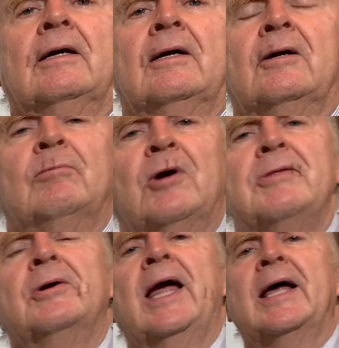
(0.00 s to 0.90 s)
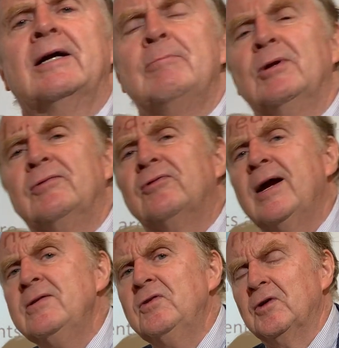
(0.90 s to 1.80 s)
her brother had a couple of
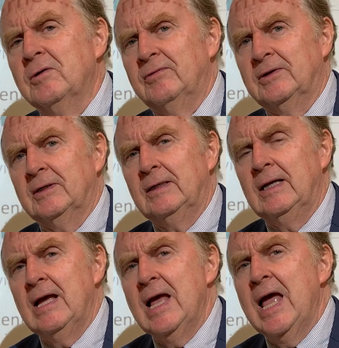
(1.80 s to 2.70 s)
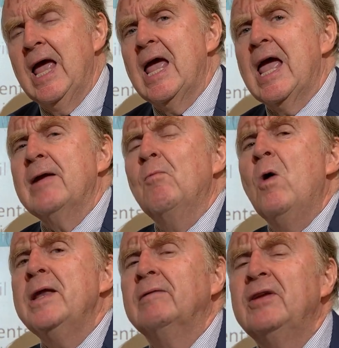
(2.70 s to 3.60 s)
friends over and
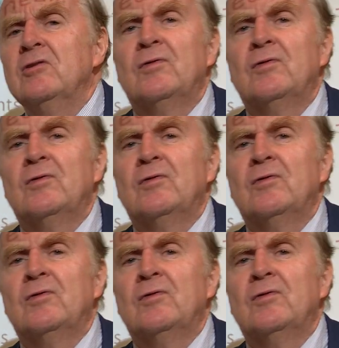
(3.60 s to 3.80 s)
one of his